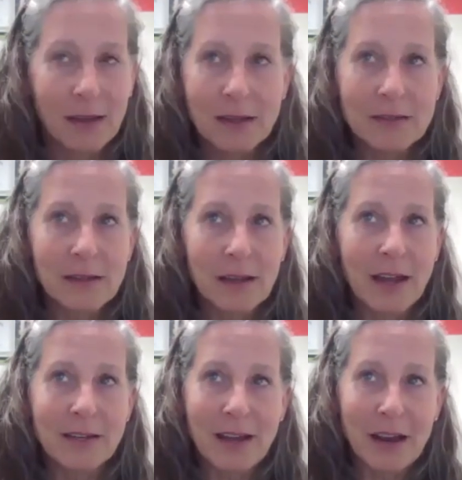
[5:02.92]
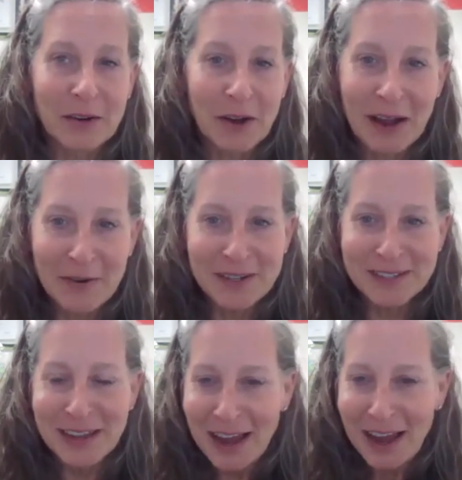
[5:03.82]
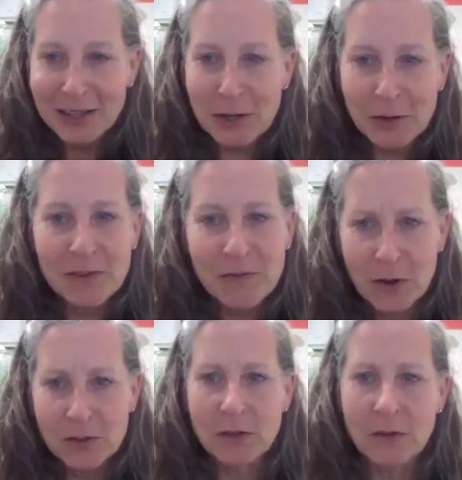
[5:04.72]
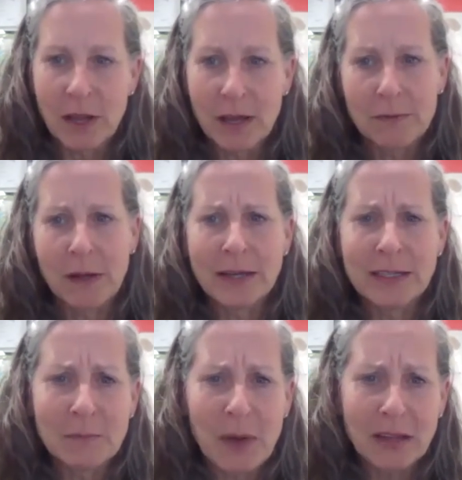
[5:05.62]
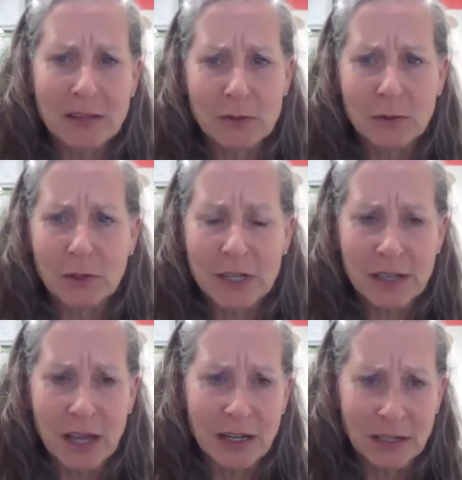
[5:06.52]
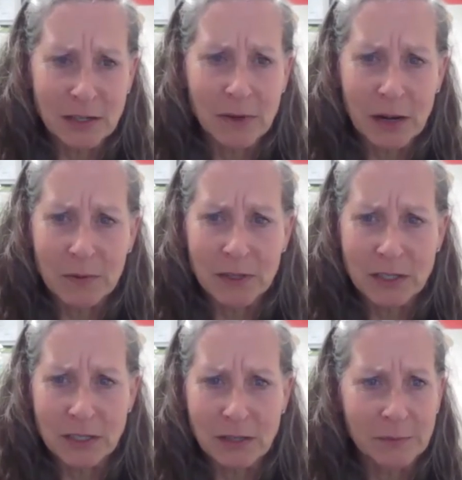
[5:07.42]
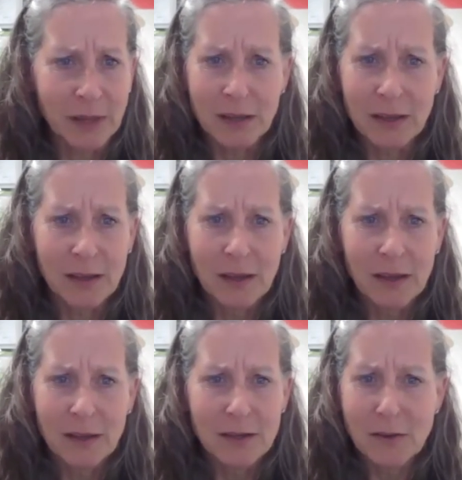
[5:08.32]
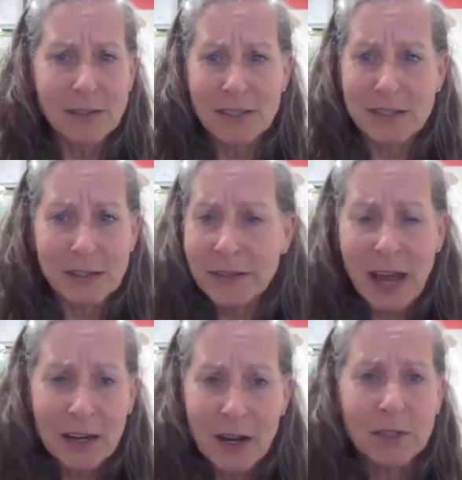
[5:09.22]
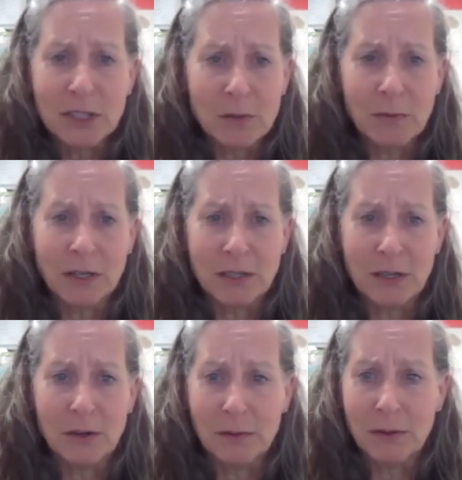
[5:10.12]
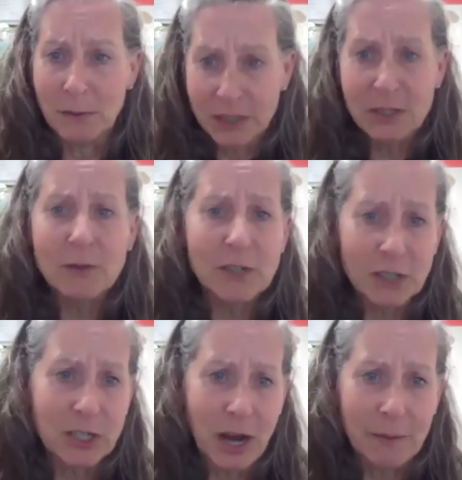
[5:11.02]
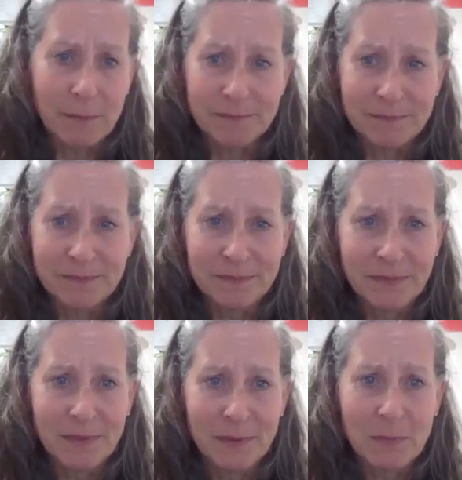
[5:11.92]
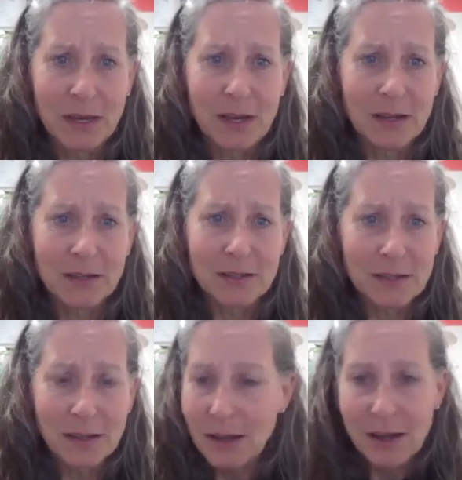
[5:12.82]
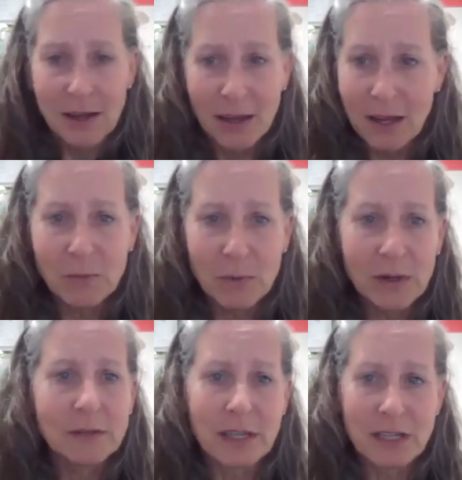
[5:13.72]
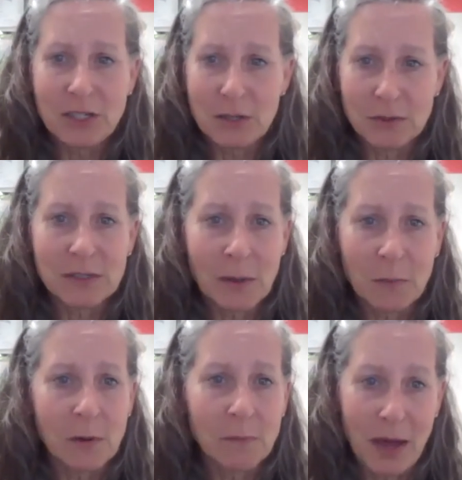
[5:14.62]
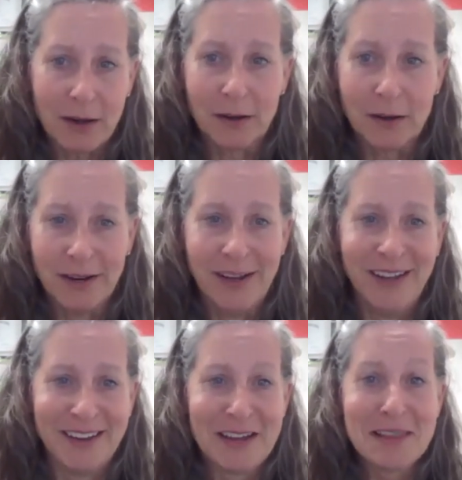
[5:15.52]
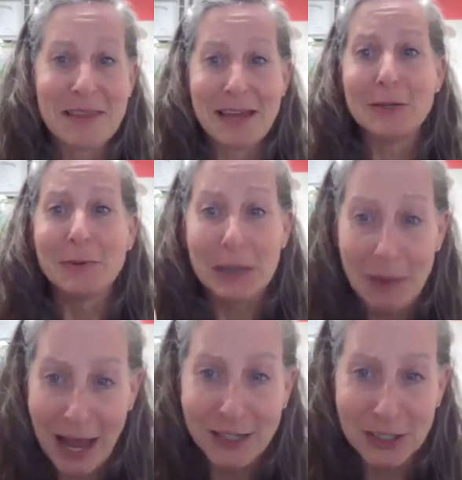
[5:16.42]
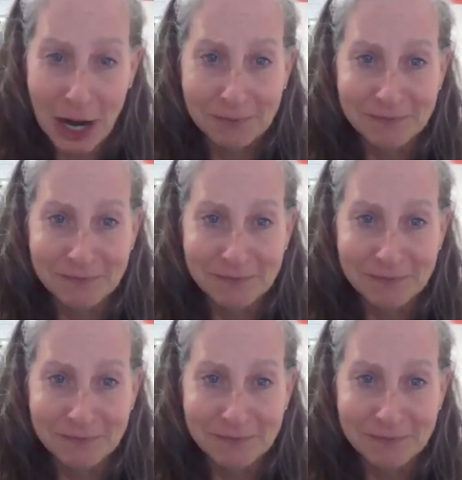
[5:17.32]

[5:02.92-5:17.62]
it doesn't, I don't know. I struggle with folks who are like, well, I did bad school because I didn't know what I wanted to do. I'm like, you can still not know what you want to do, but do a good job, because it will lead you somewhere better than doing a bad job.